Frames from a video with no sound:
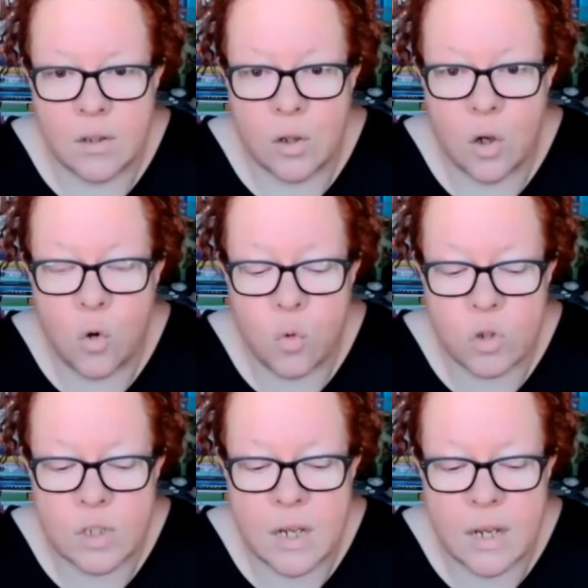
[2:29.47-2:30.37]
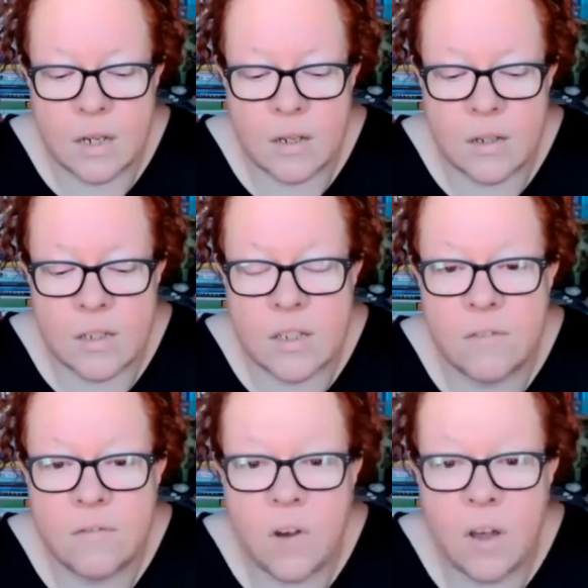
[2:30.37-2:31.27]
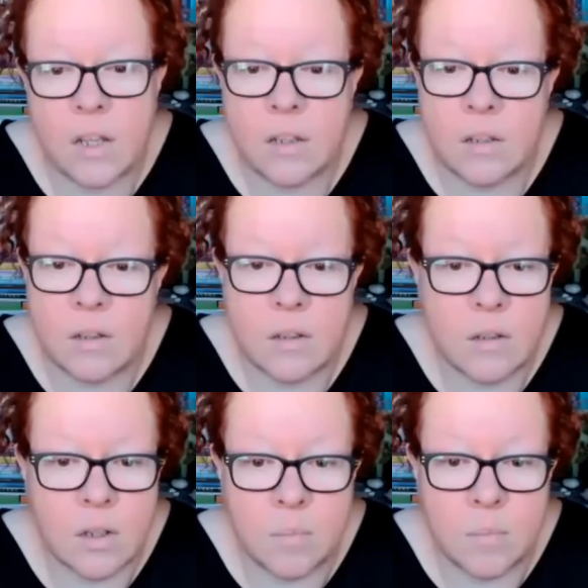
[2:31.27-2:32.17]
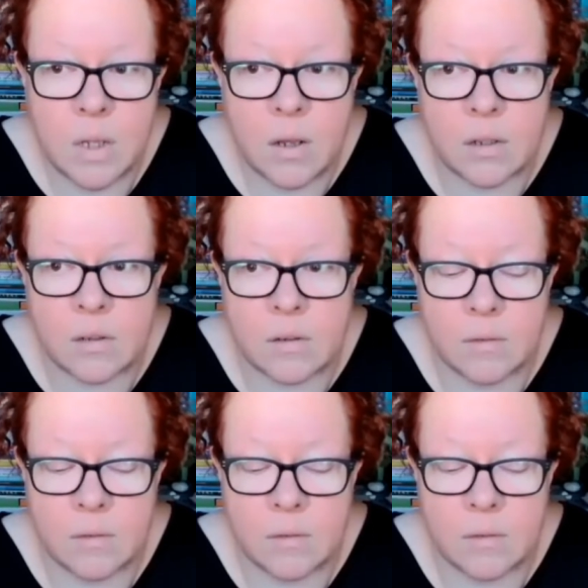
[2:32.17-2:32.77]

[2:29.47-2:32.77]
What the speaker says: the cause takers, the defiant, the compliant.